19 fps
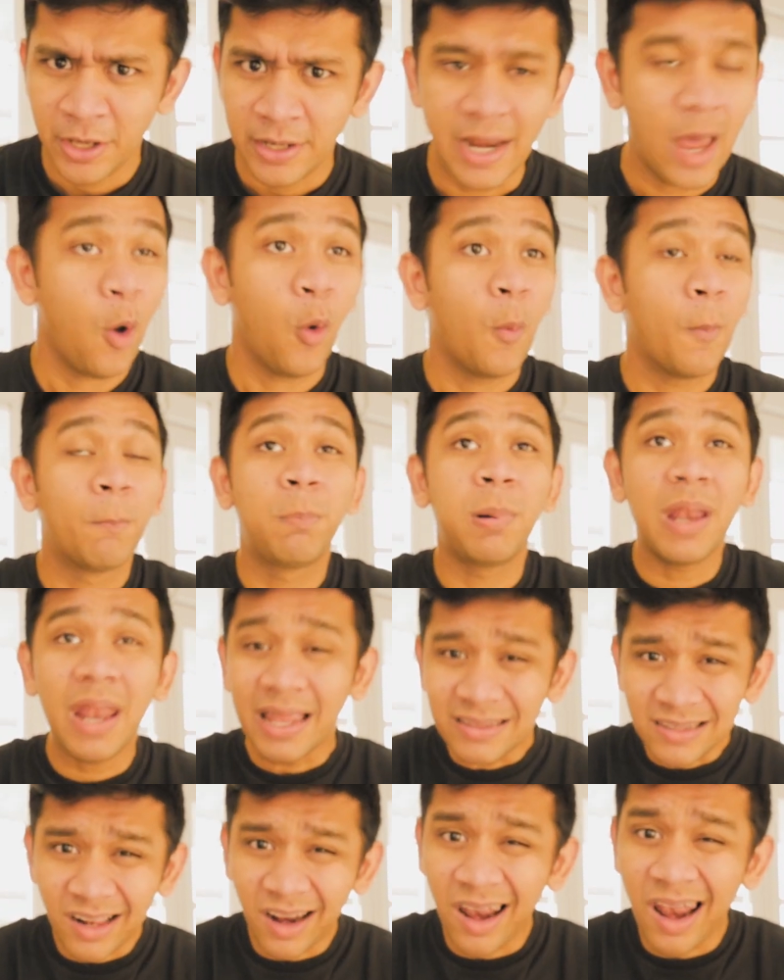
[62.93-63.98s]
Now,
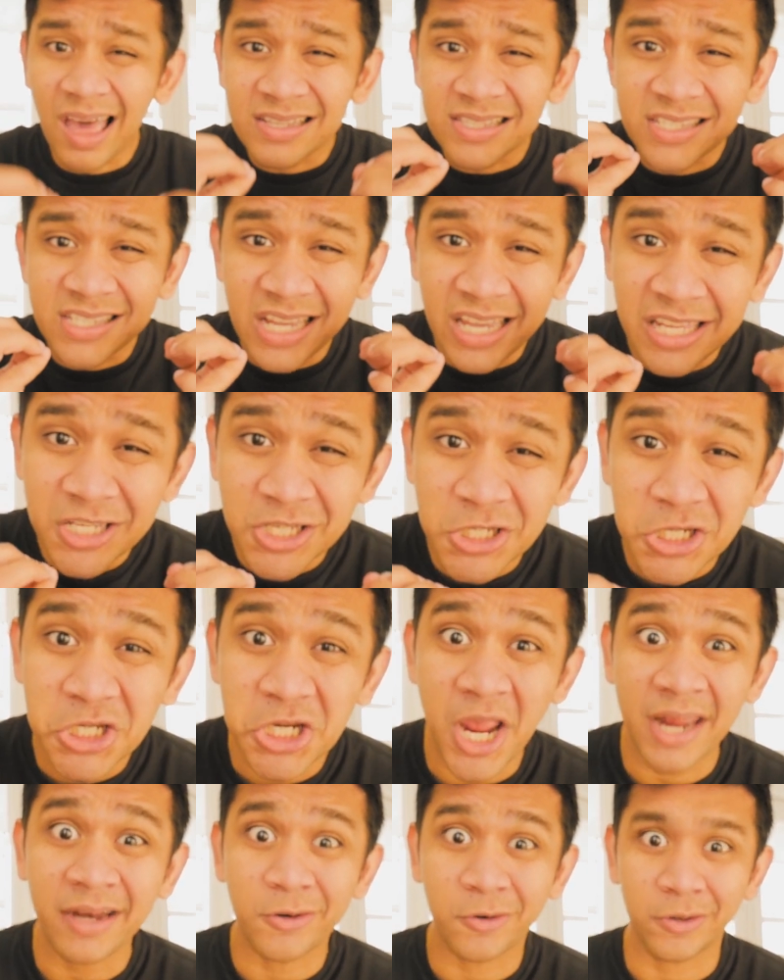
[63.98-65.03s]
blood clots in
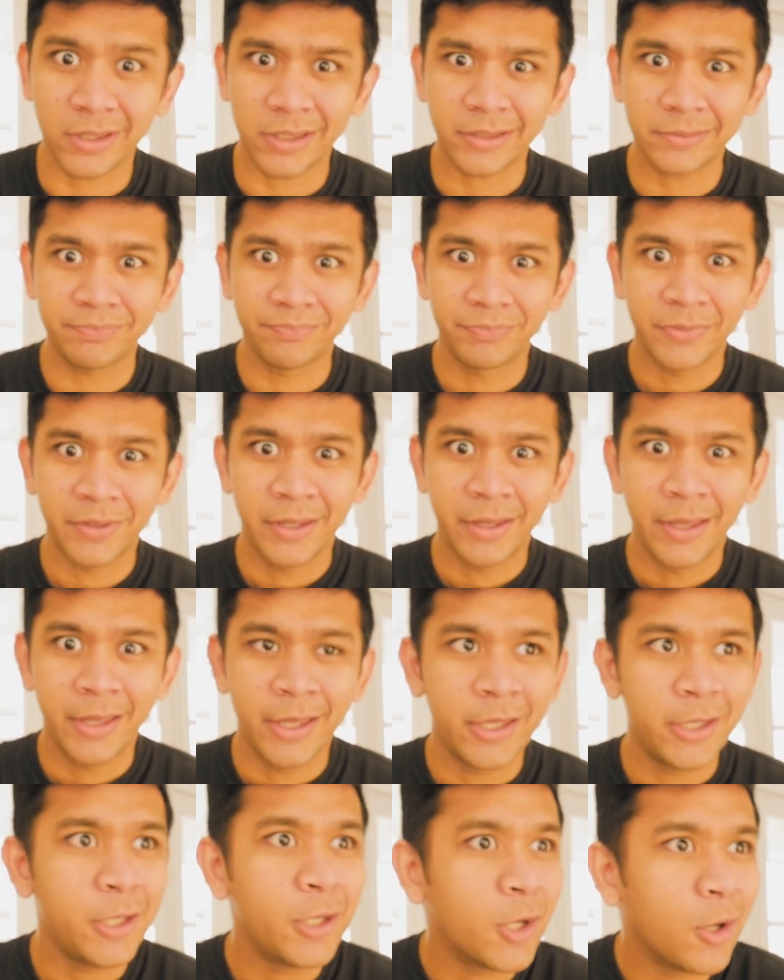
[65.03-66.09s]
general,
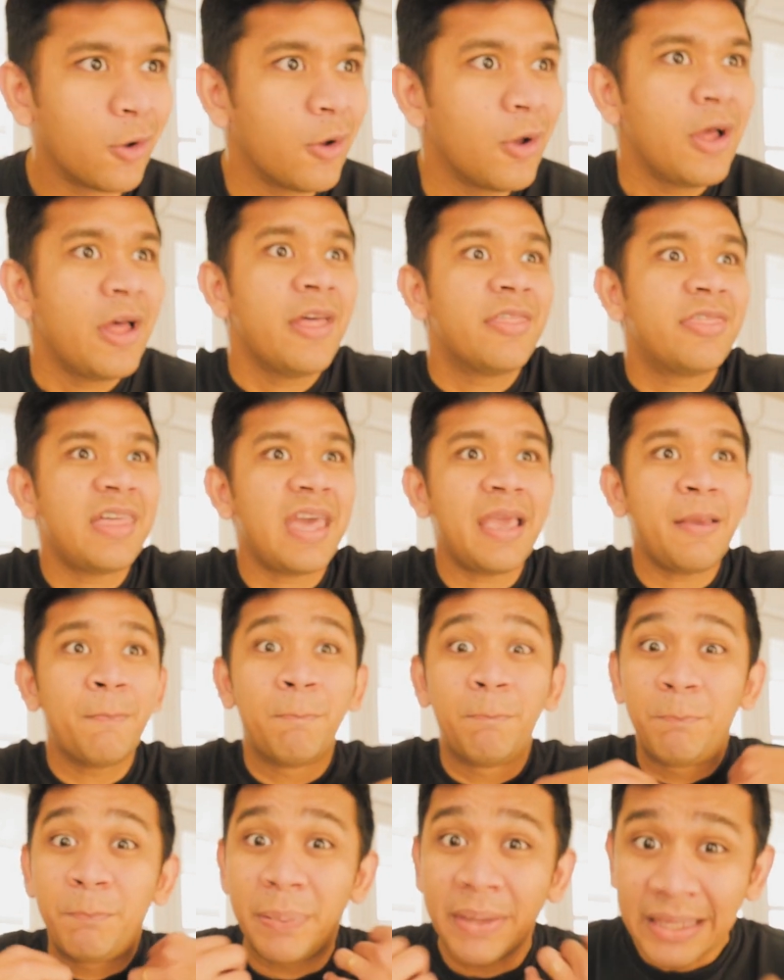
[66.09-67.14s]
they
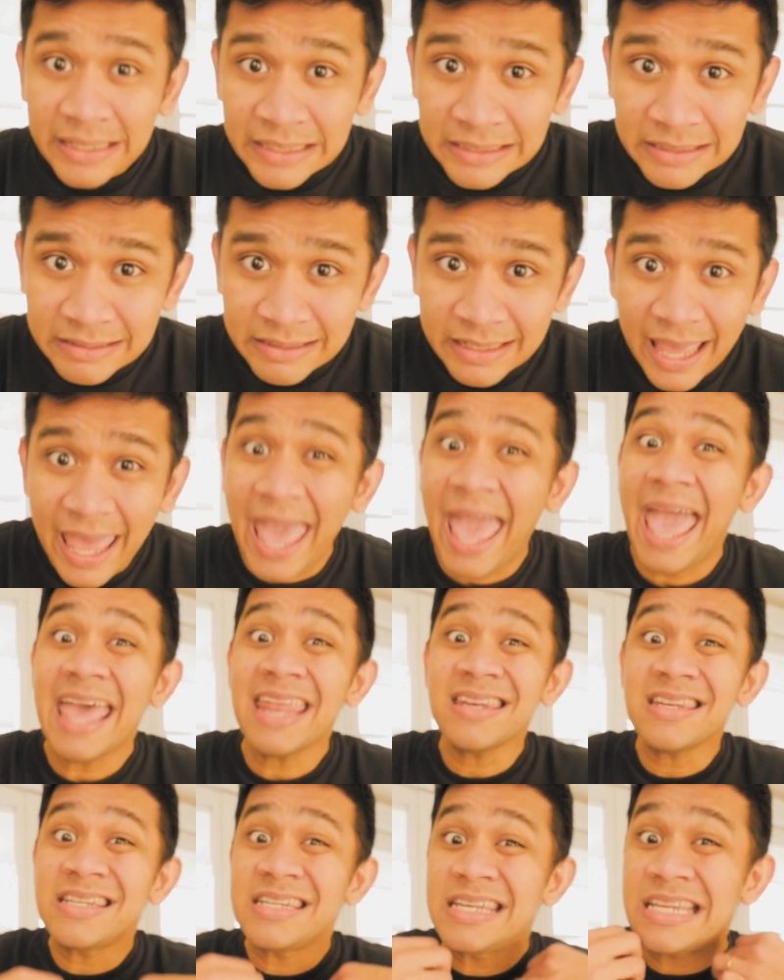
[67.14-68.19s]
build
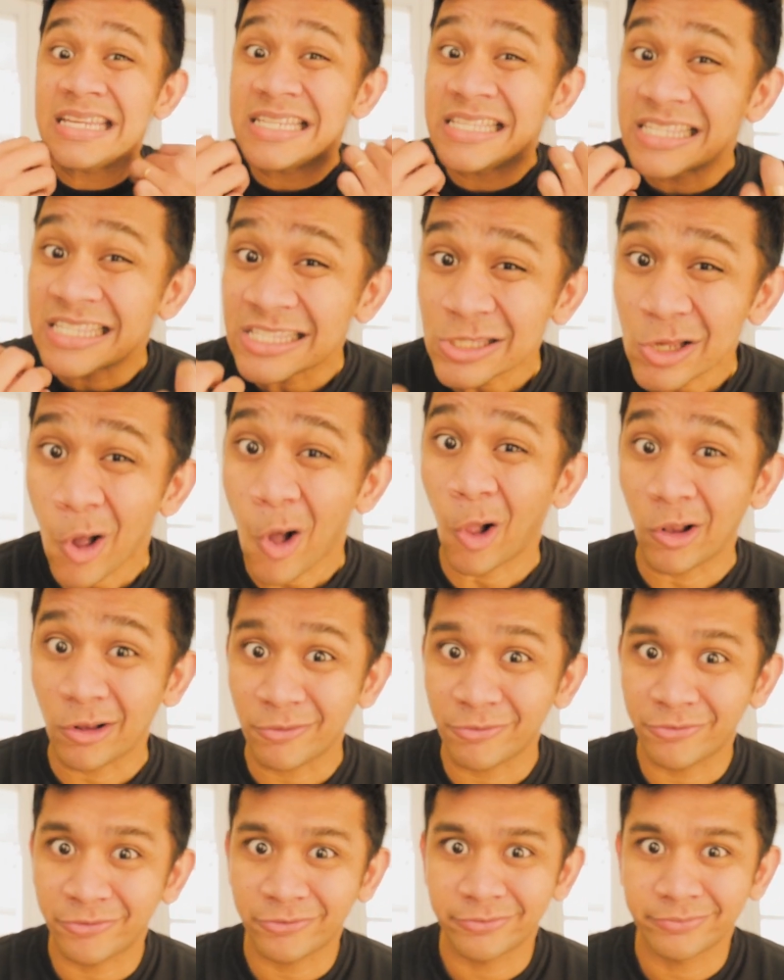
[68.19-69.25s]
and
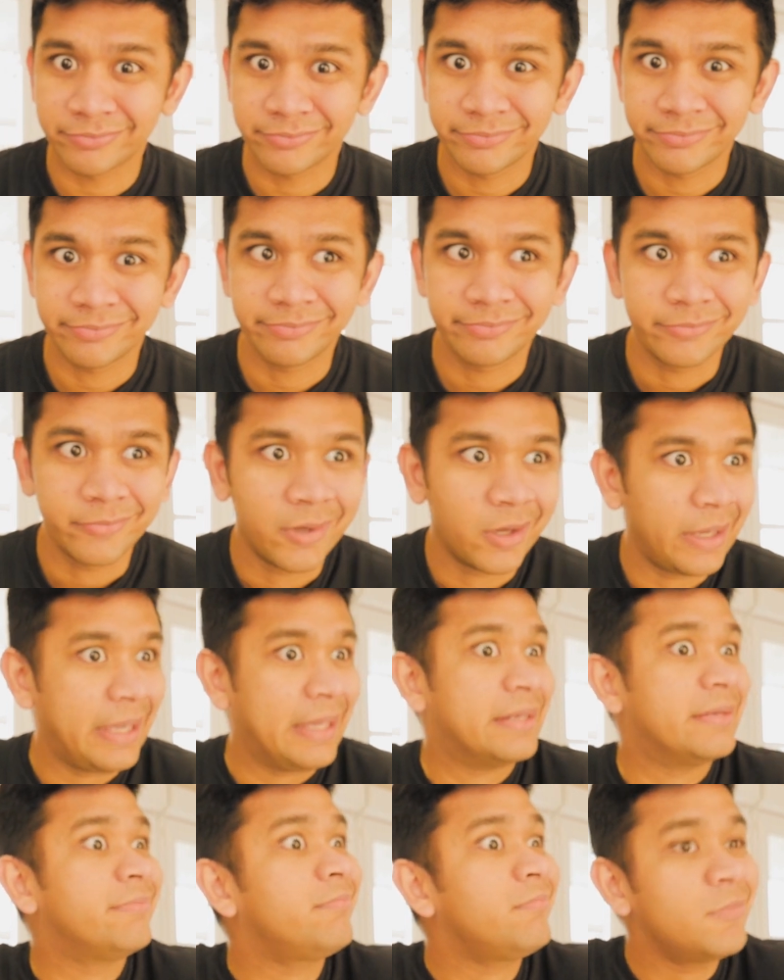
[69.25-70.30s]
dissolve
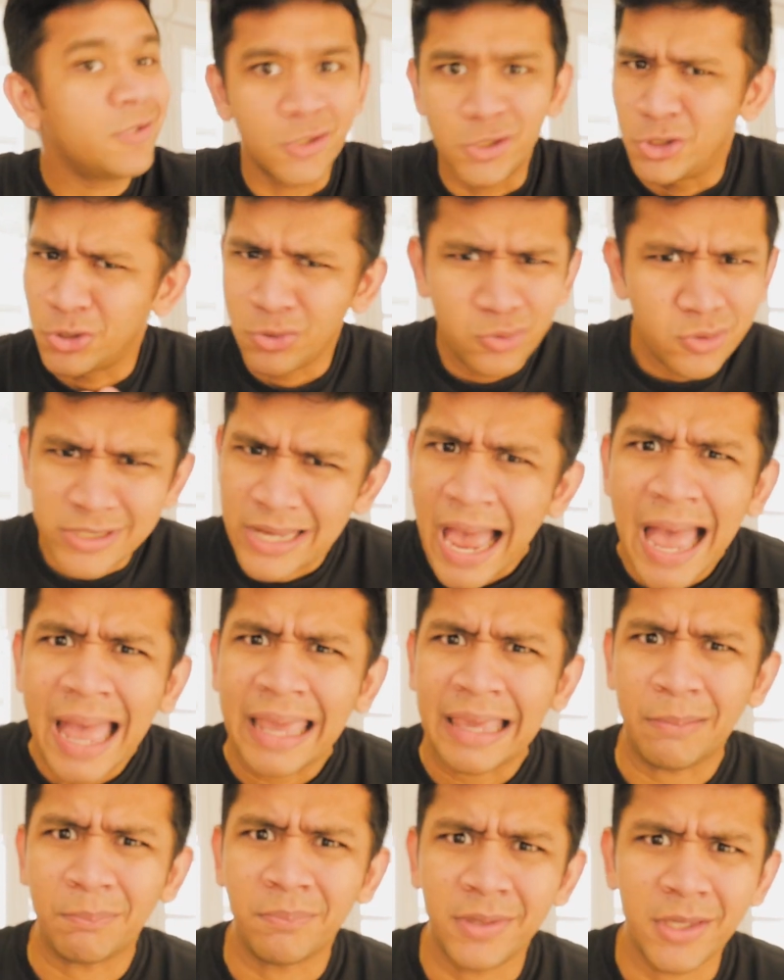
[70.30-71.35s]
in due
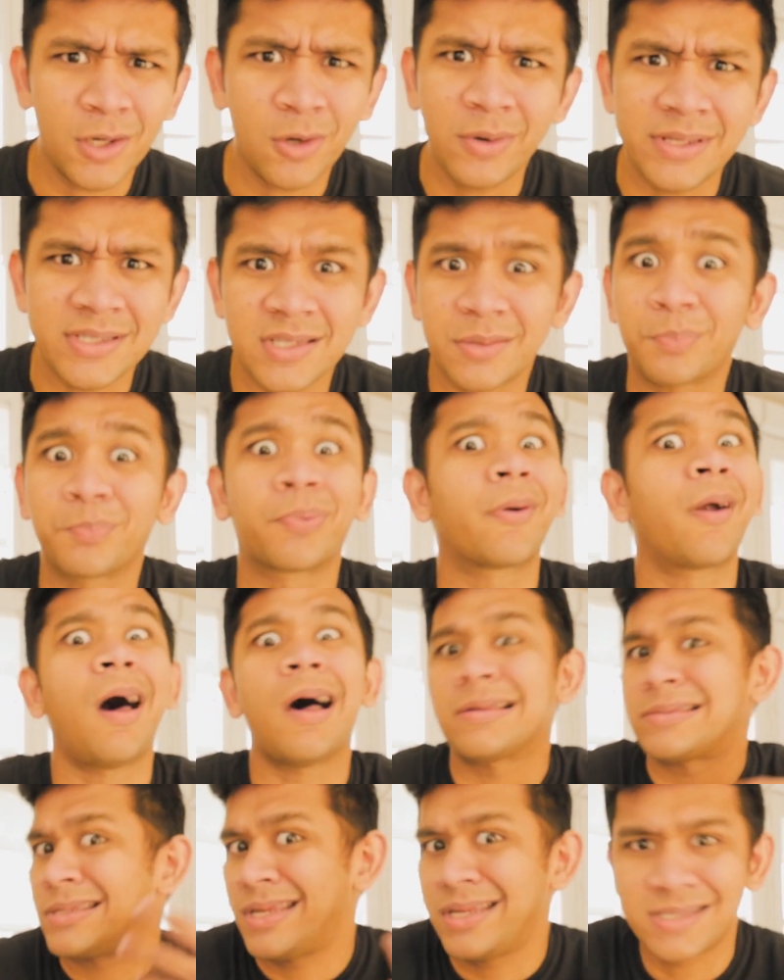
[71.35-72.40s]
time. It's a
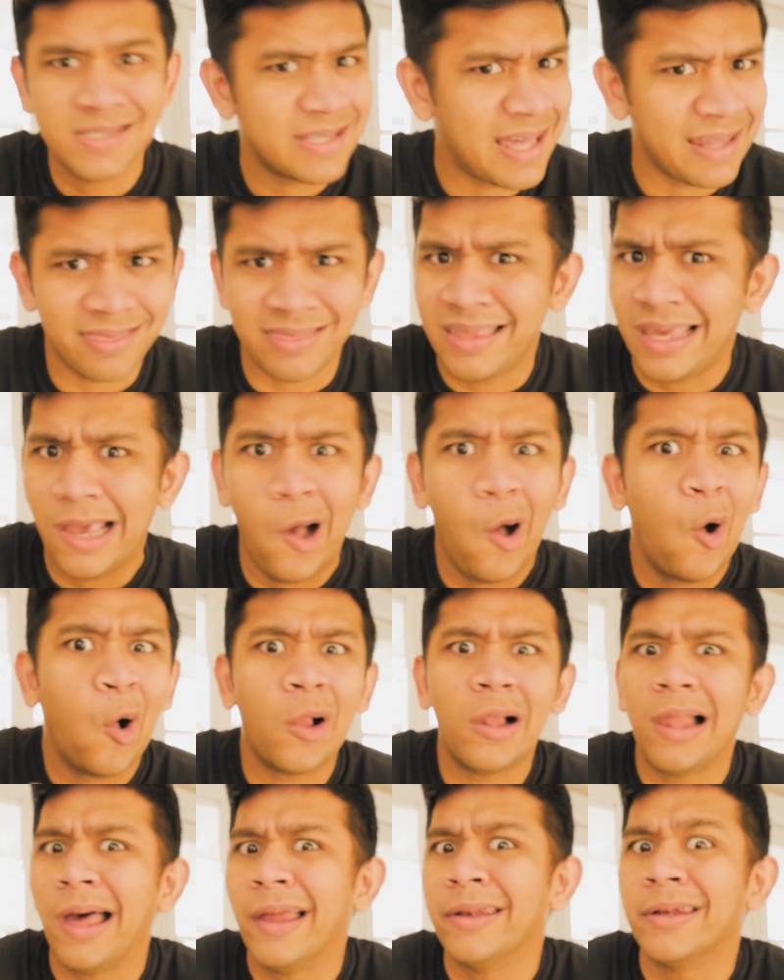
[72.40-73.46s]
process that they
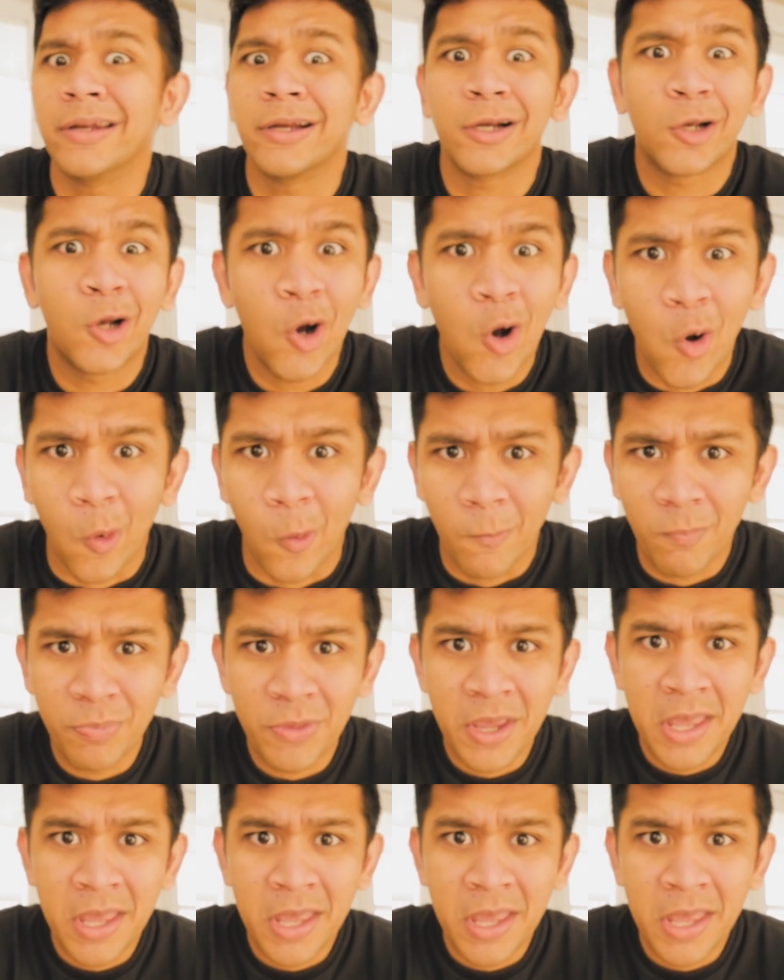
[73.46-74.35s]
all undergo.